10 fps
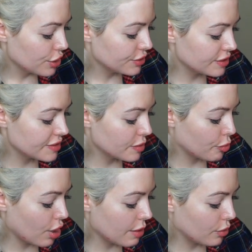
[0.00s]
So this is a
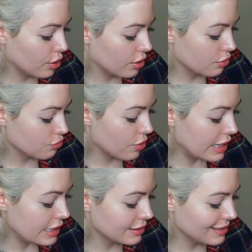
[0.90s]
primer,
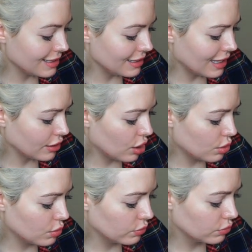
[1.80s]
Radiant
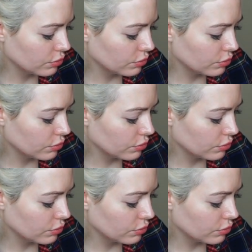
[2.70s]
Yellow.